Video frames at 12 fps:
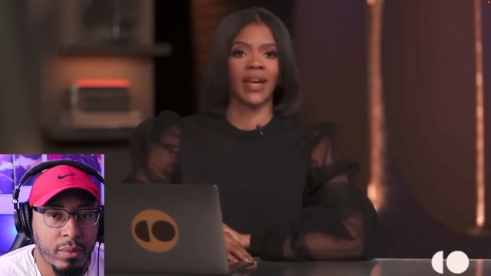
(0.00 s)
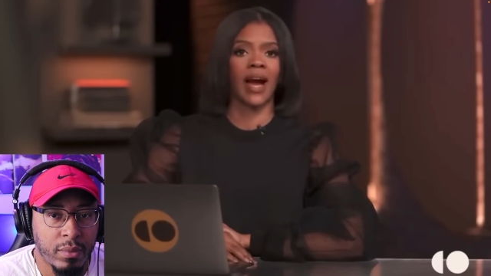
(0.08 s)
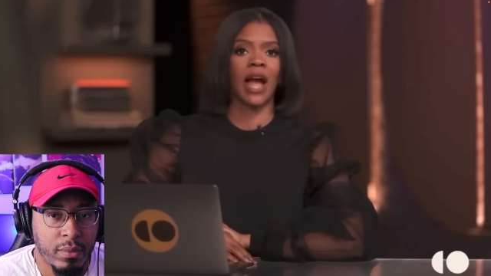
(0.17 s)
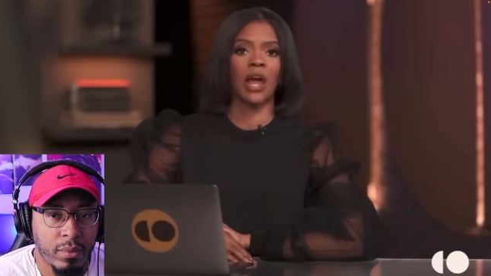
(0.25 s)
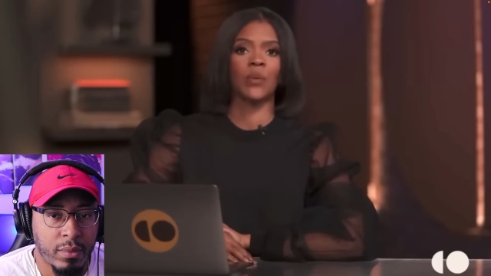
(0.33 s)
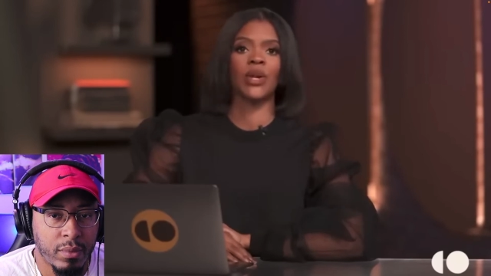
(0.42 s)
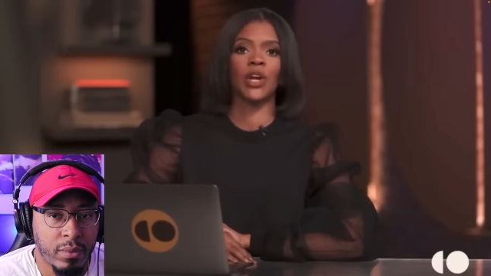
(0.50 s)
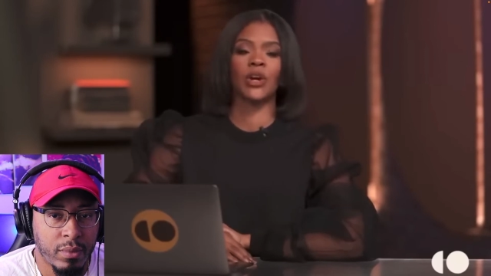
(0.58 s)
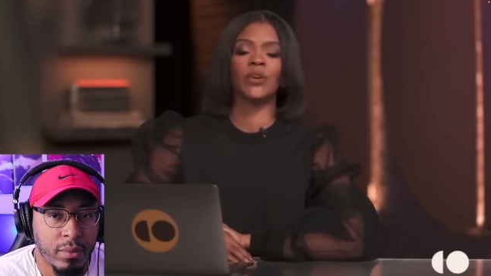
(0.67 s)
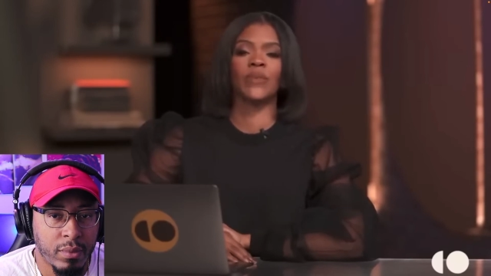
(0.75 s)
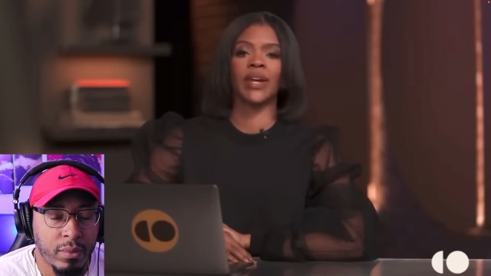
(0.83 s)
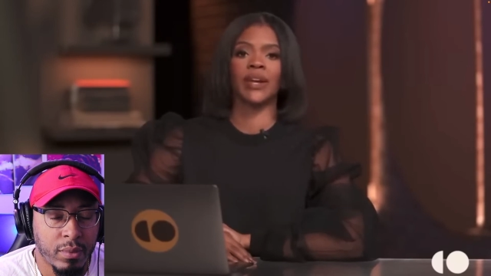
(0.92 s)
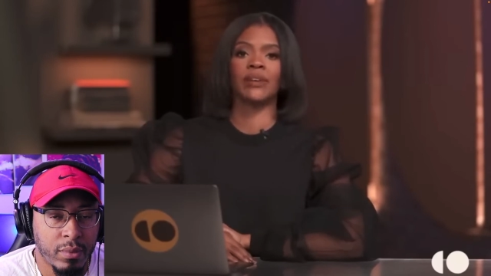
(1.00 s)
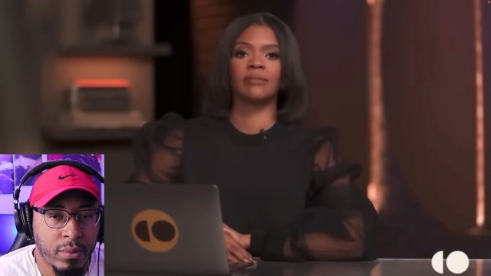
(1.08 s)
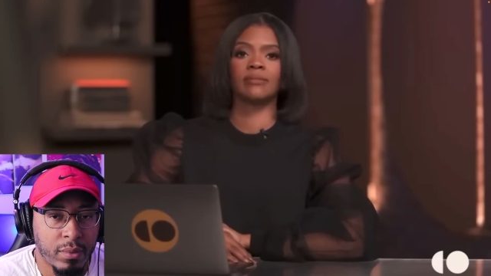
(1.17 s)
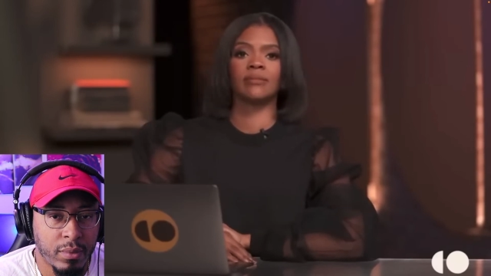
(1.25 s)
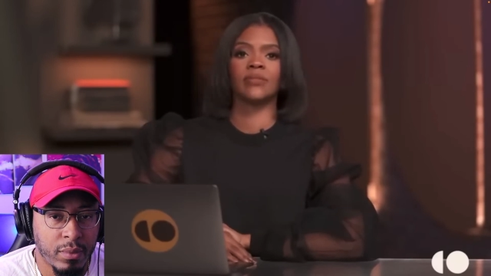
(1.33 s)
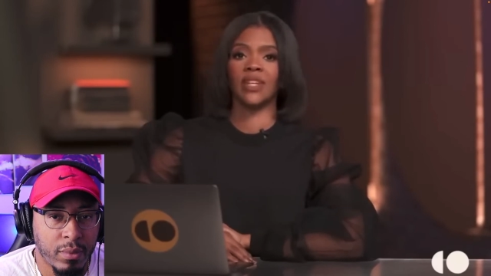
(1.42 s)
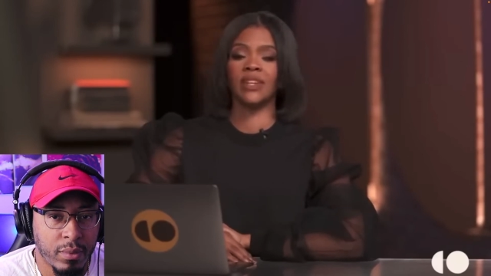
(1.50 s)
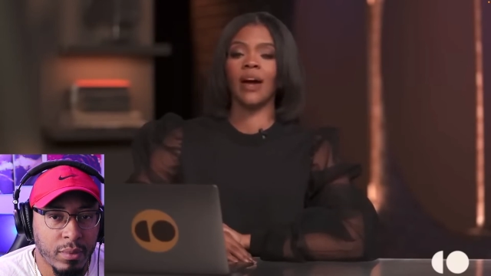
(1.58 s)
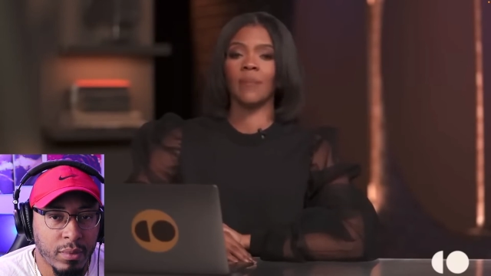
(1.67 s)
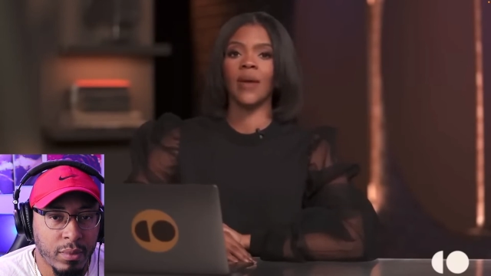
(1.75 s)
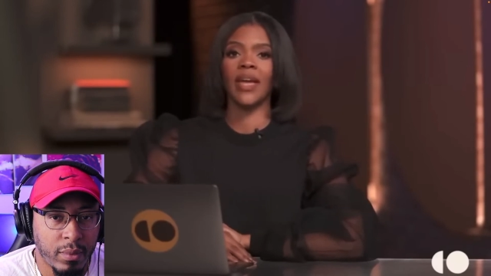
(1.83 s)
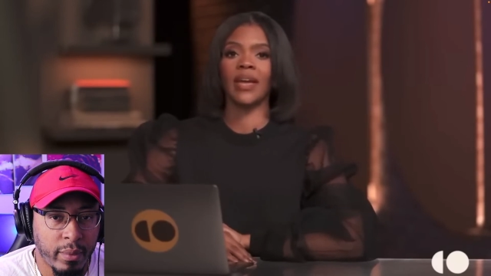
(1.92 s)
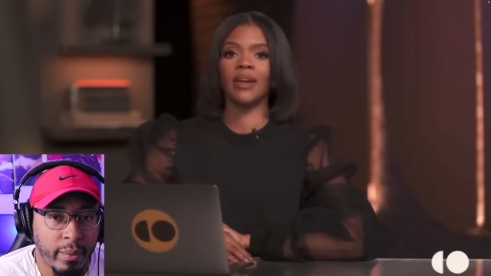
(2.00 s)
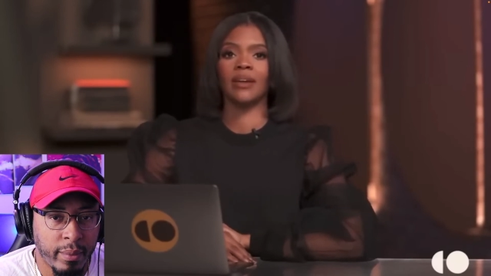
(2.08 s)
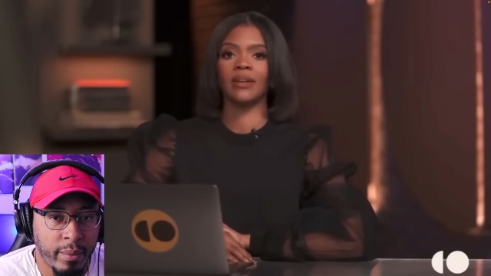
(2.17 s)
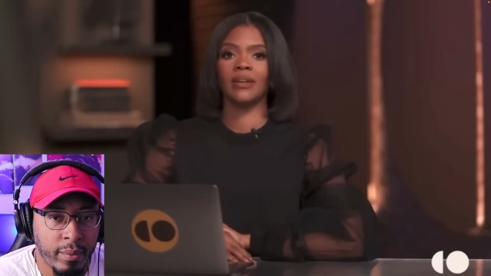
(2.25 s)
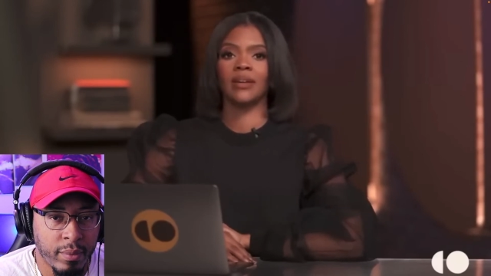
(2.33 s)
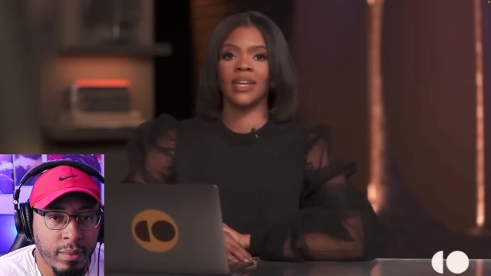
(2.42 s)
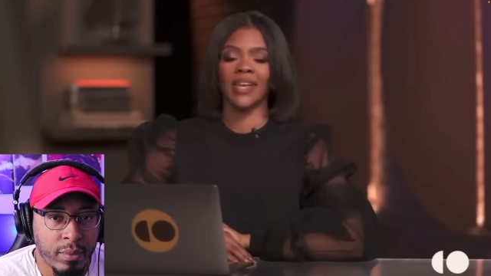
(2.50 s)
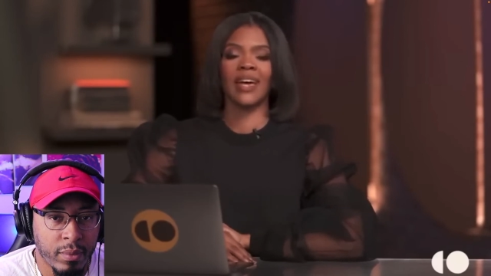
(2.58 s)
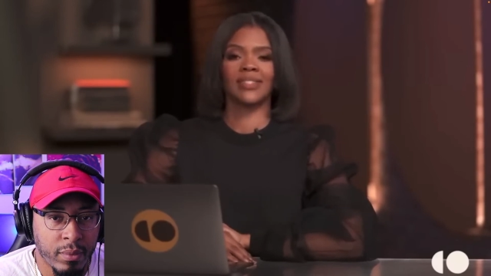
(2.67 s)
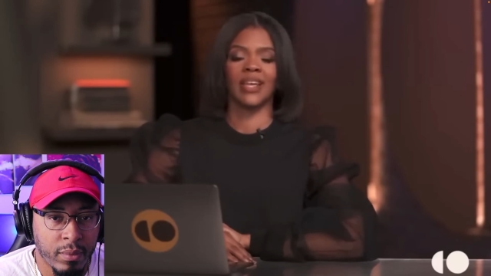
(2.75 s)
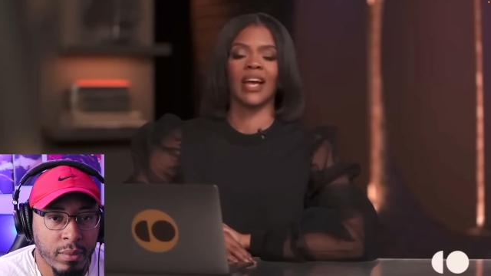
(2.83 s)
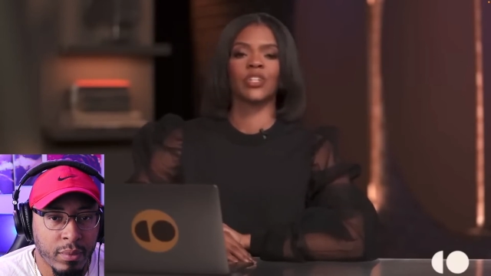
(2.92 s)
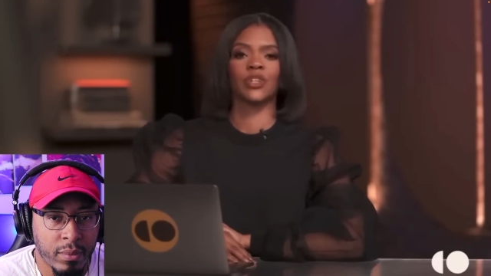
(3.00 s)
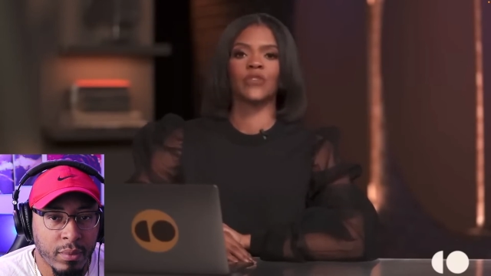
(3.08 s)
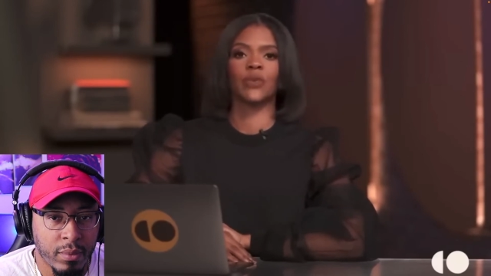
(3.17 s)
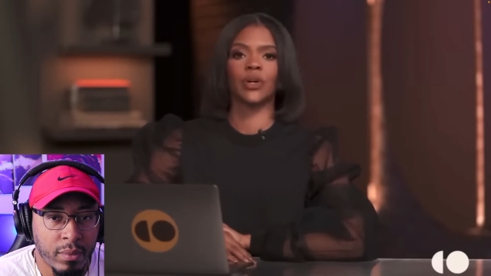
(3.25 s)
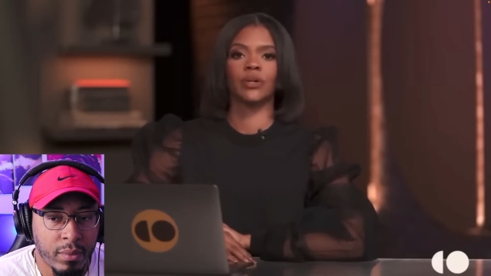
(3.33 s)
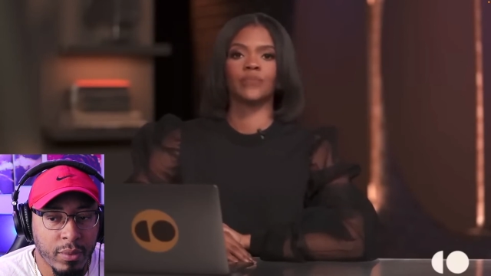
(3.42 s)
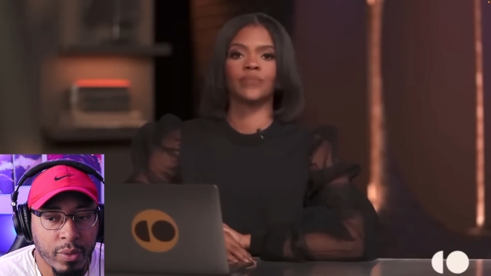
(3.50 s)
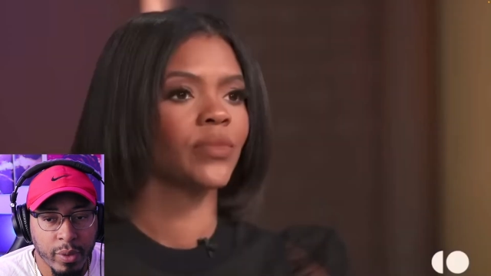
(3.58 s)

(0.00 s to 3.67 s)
Speaker 1: that Kyrie Irving did not make he has to answer for.